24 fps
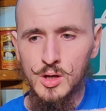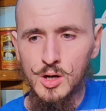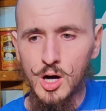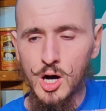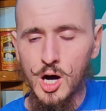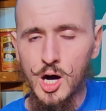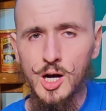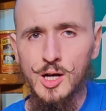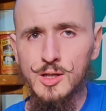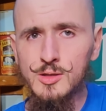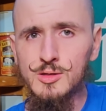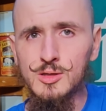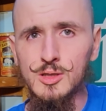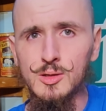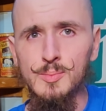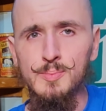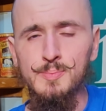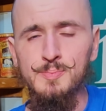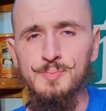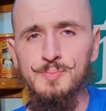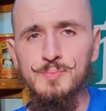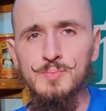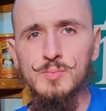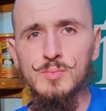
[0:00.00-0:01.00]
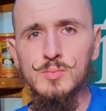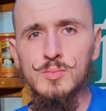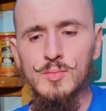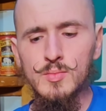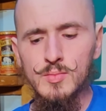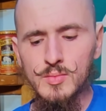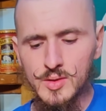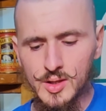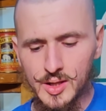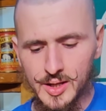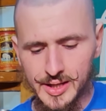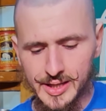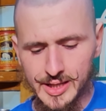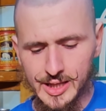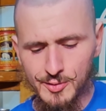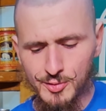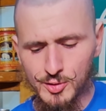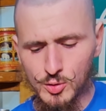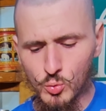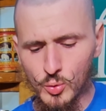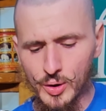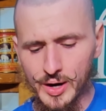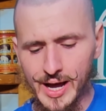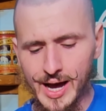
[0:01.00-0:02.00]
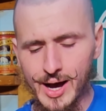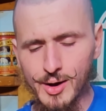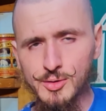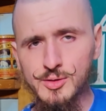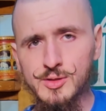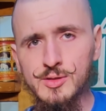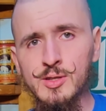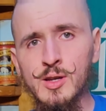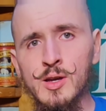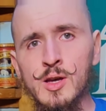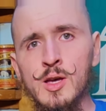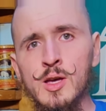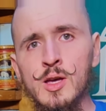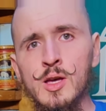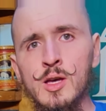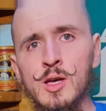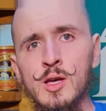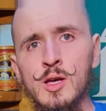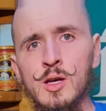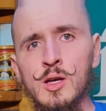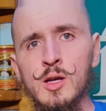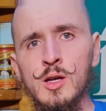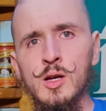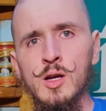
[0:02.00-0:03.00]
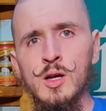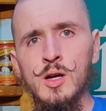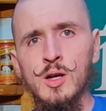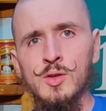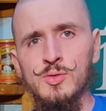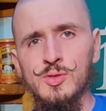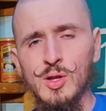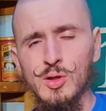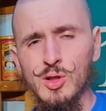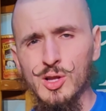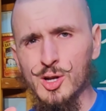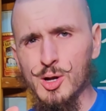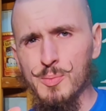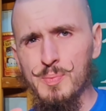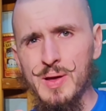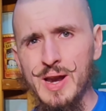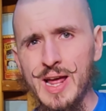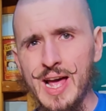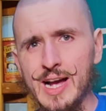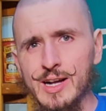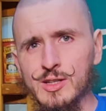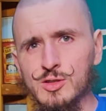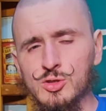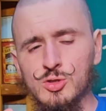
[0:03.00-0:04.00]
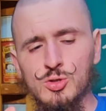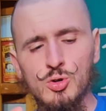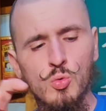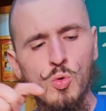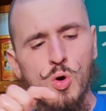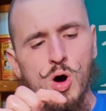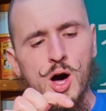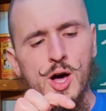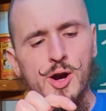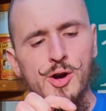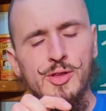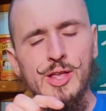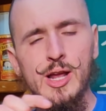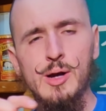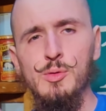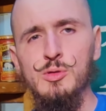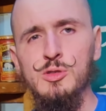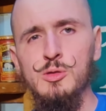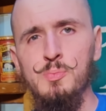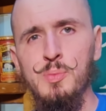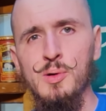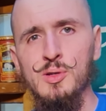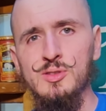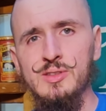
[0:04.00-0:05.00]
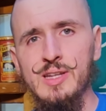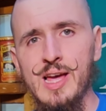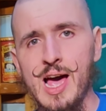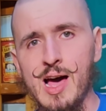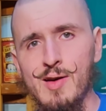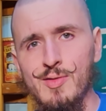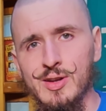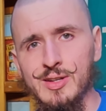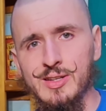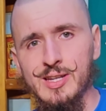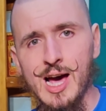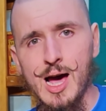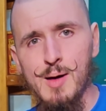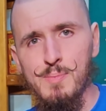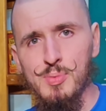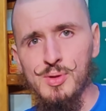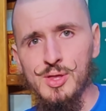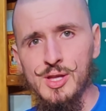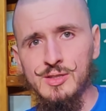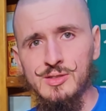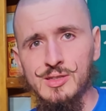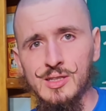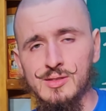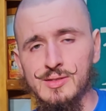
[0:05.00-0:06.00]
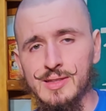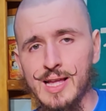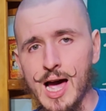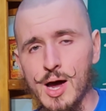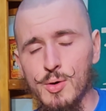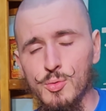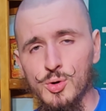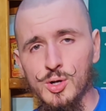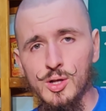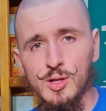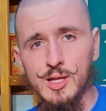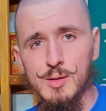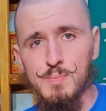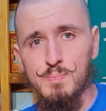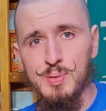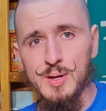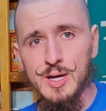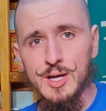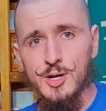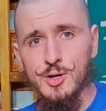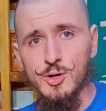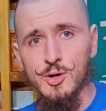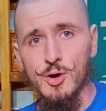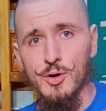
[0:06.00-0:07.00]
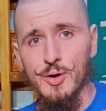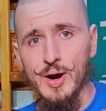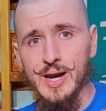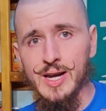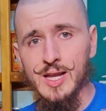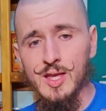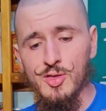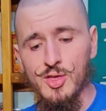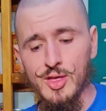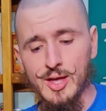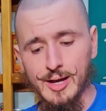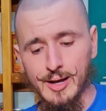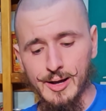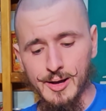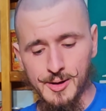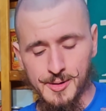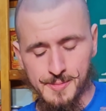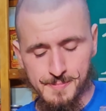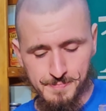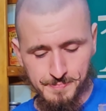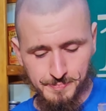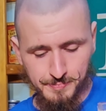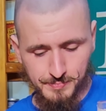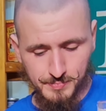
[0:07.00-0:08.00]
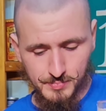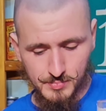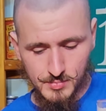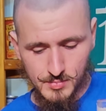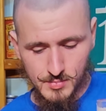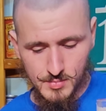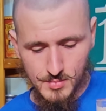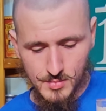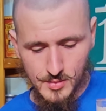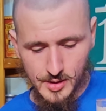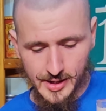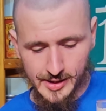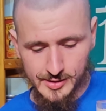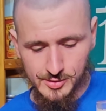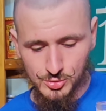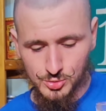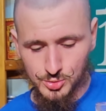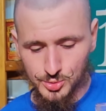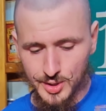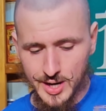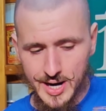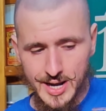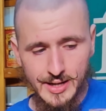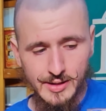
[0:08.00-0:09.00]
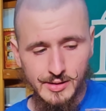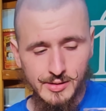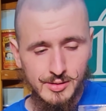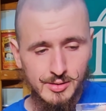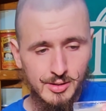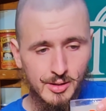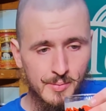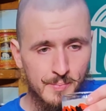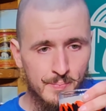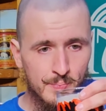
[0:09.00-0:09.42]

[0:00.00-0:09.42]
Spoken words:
Awesome. Even without the little bit of extra water that it was supposed to have on top of this, it's not really bitter or anything. It's great.